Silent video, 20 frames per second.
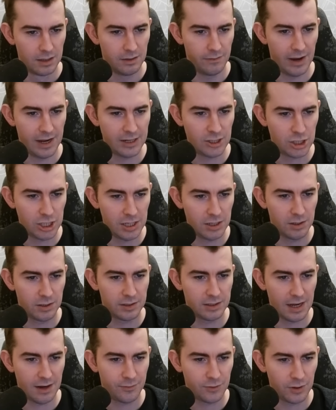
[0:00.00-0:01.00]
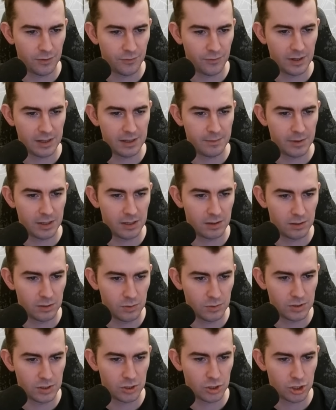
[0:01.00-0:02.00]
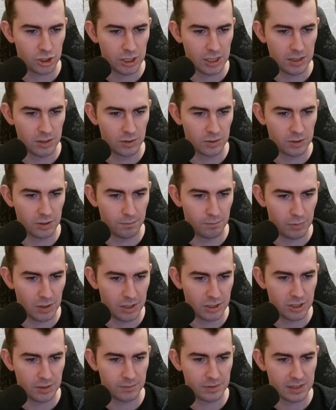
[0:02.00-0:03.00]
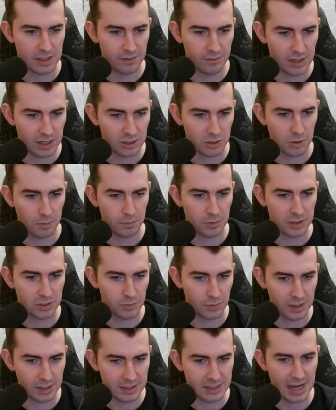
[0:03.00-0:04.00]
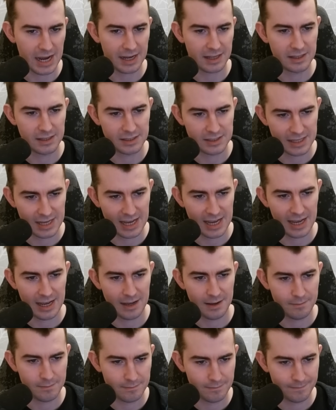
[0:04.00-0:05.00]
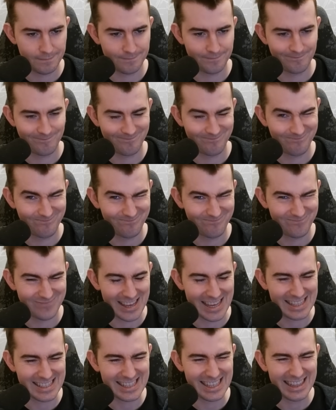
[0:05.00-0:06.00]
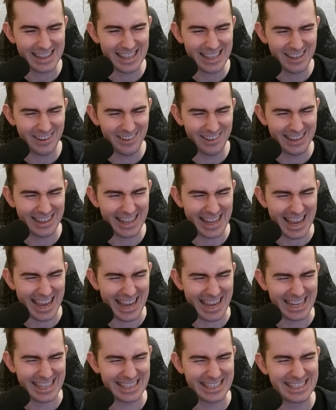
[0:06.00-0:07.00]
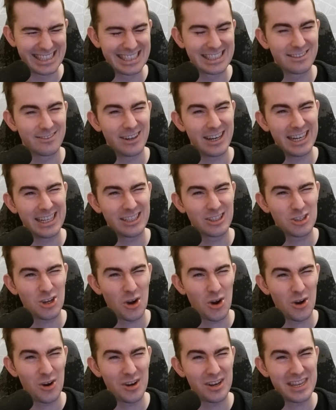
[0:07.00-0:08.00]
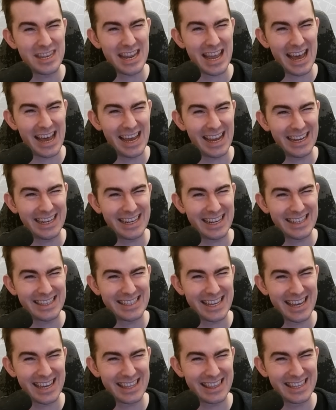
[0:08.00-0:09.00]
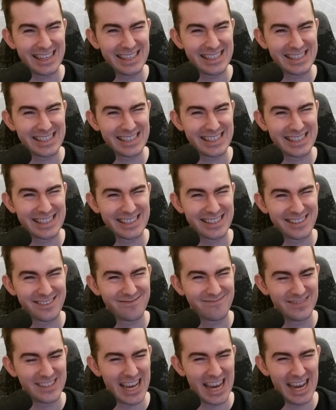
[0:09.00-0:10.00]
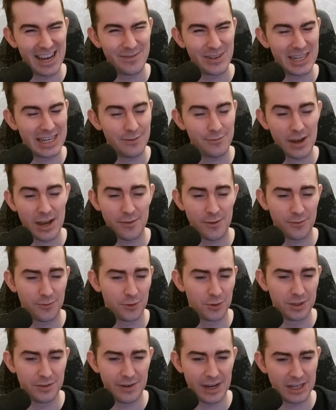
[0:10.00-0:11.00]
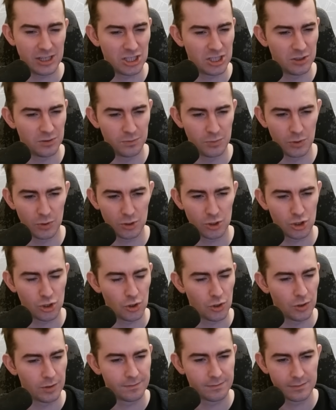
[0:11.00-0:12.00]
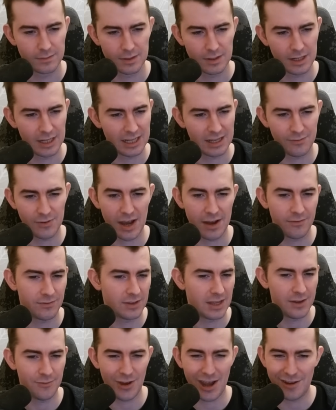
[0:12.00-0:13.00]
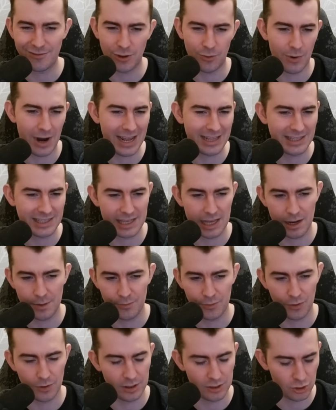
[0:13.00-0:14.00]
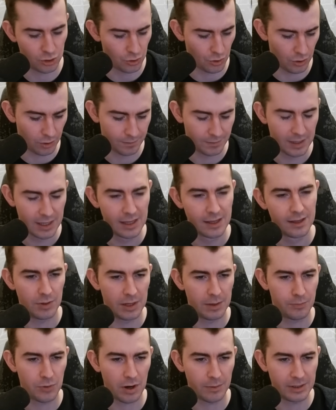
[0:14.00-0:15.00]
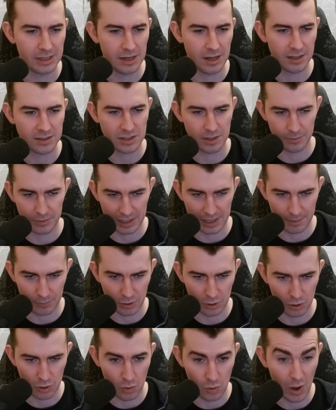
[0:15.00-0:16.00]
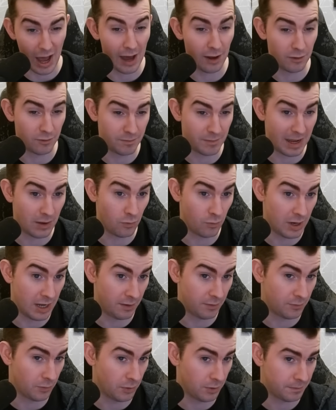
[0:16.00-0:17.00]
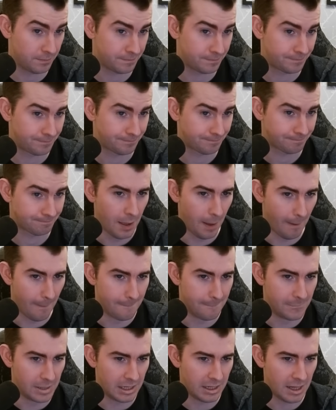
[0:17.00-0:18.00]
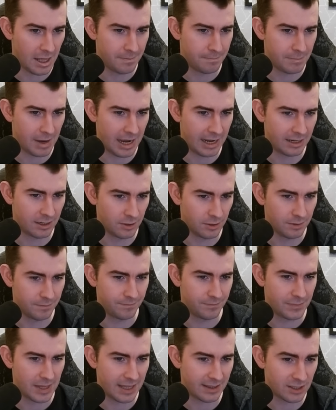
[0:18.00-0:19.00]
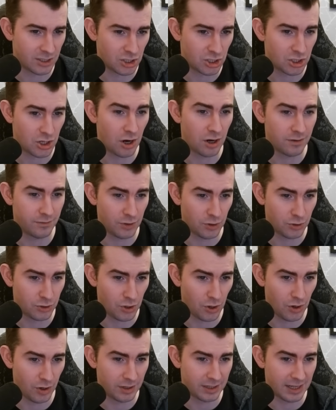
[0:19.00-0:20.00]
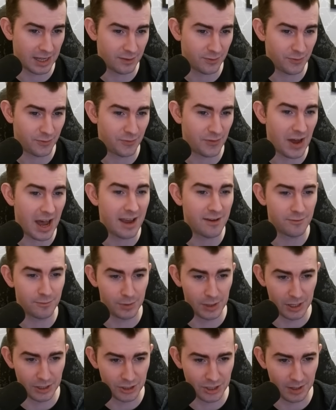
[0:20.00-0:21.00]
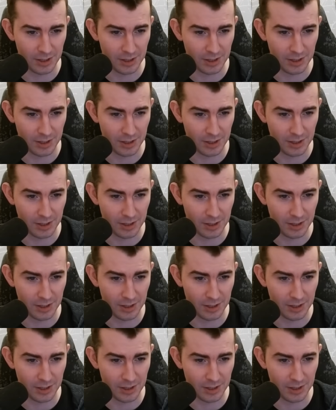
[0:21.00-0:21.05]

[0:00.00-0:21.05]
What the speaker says: Divine Shield. After a friendly minion loses shield, your blood gems give an extra +1 attack this game. It's a little late, right? Turn 9, I take this. Yeah, I mean, if I have a full Divine Shield board, sure. Like, if I have the right setup for it, sure. But probably not something I'm going to go out of my way for. Bloodbinder. At the start of your turn, get 5 blood